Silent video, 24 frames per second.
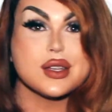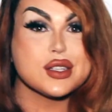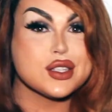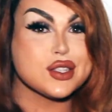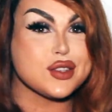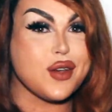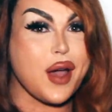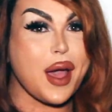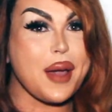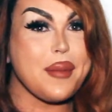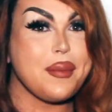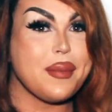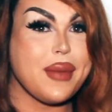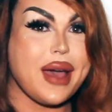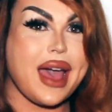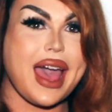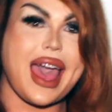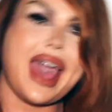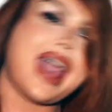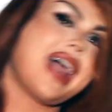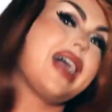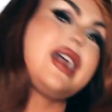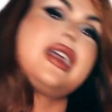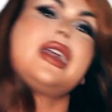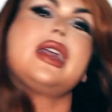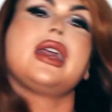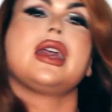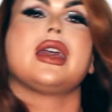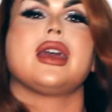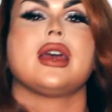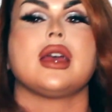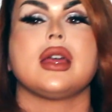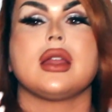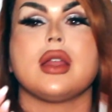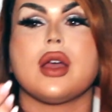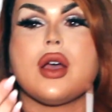So I'm back,
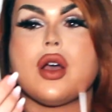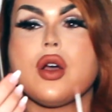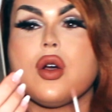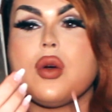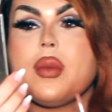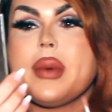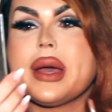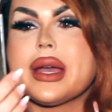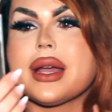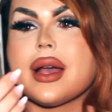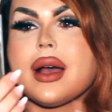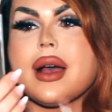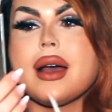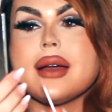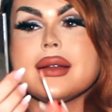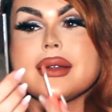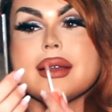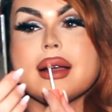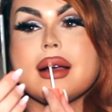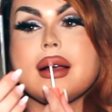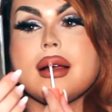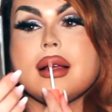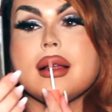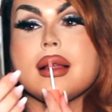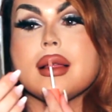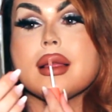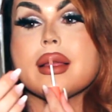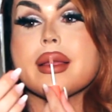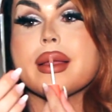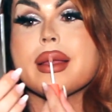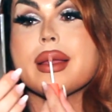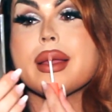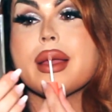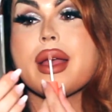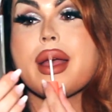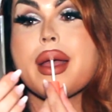and oh my god, y'all,
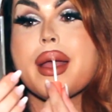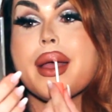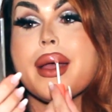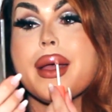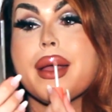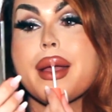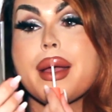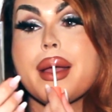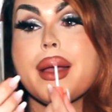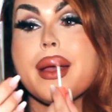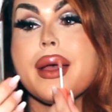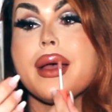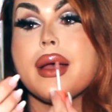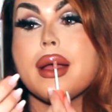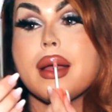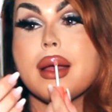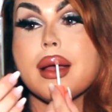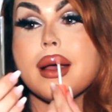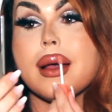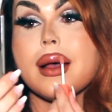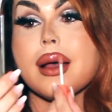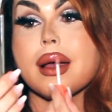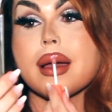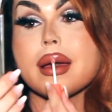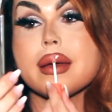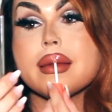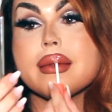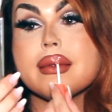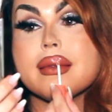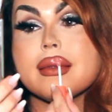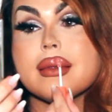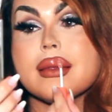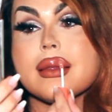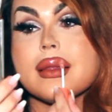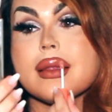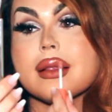
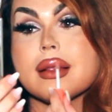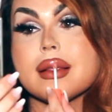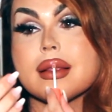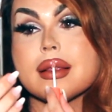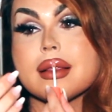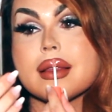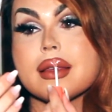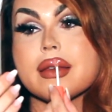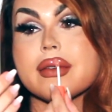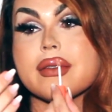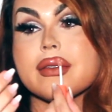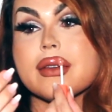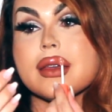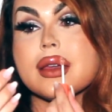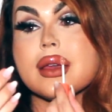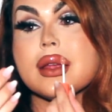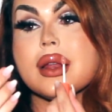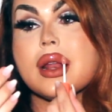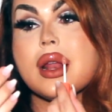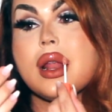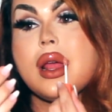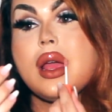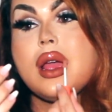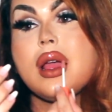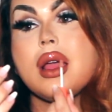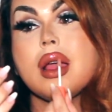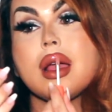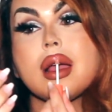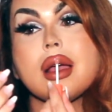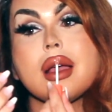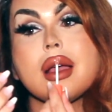I'm living